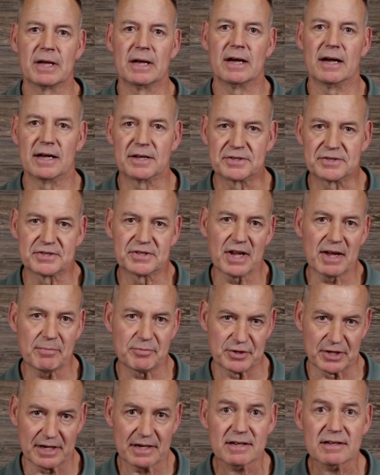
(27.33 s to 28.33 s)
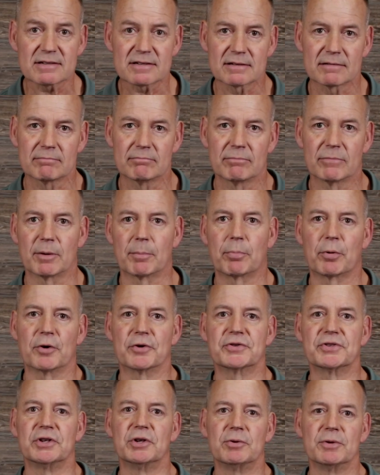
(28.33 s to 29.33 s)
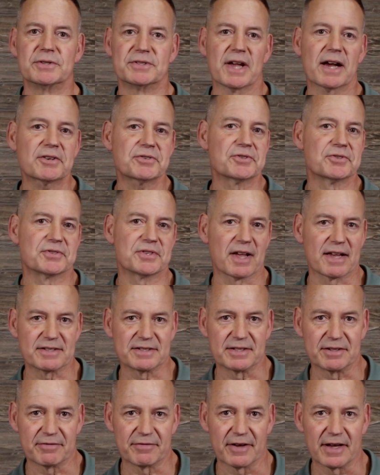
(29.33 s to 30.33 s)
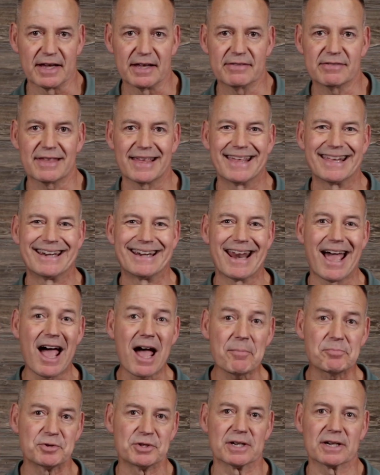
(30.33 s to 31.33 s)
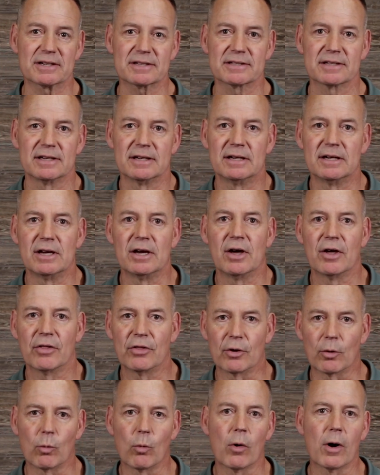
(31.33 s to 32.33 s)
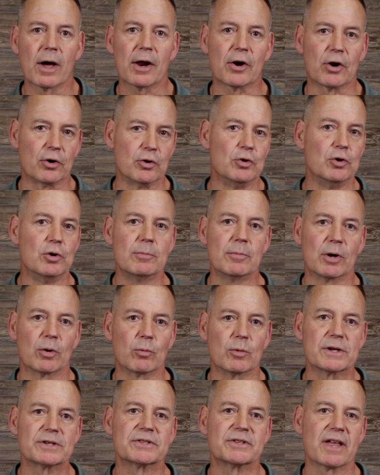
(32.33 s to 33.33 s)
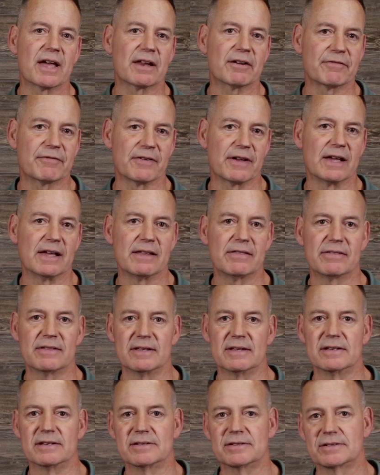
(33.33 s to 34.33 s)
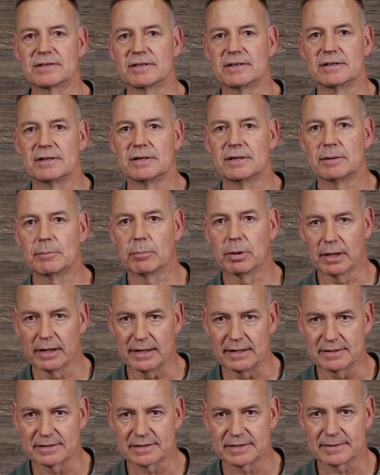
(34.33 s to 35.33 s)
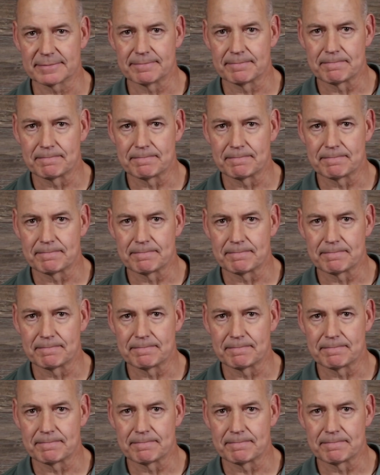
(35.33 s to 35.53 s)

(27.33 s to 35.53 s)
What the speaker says: a subject, the person who is exercising faith, and an object, the what or whom in which that faith is placed.